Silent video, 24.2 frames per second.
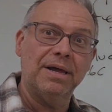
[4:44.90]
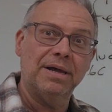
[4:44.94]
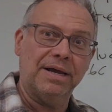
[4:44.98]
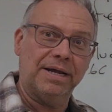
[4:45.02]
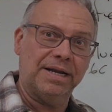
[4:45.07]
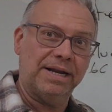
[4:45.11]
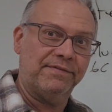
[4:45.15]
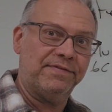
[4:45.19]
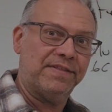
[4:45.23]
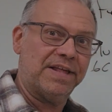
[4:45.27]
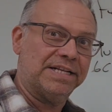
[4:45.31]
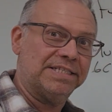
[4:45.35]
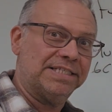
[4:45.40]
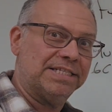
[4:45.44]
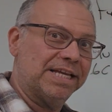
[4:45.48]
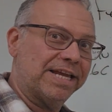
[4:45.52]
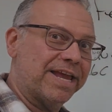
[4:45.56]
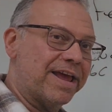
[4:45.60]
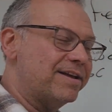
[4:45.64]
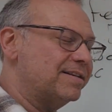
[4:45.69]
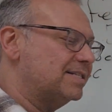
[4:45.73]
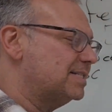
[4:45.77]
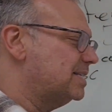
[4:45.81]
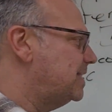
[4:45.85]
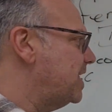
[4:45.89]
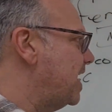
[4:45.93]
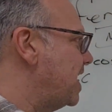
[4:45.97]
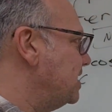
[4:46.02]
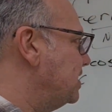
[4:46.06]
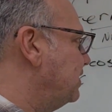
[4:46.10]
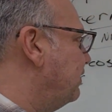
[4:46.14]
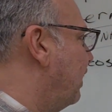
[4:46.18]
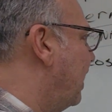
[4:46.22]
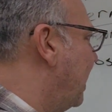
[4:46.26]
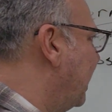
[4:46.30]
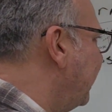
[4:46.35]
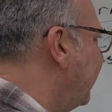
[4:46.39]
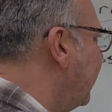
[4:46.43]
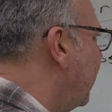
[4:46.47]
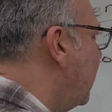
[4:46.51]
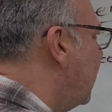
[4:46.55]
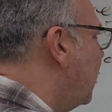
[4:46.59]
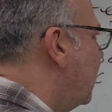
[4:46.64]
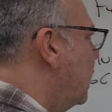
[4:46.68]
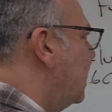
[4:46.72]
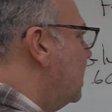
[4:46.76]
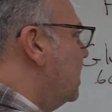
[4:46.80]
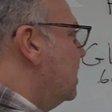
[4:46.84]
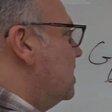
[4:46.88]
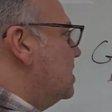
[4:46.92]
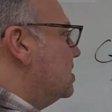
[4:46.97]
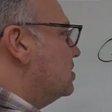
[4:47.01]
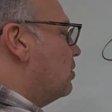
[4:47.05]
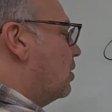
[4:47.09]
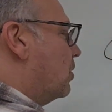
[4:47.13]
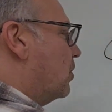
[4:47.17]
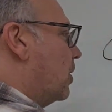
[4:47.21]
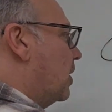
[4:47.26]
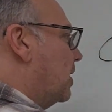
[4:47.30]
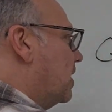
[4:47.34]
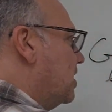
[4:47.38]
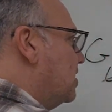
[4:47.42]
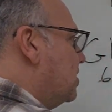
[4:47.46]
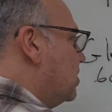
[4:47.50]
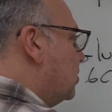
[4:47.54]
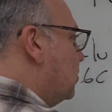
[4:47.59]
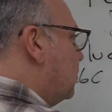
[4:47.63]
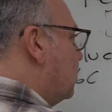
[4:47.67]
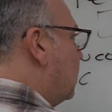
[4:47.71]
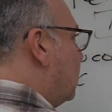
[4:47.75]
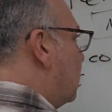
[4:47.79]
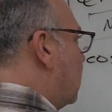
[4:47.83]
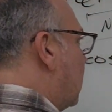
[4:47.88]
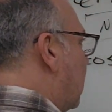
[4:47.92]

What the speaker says: And if that's the case, that's fine. So what we're going to do,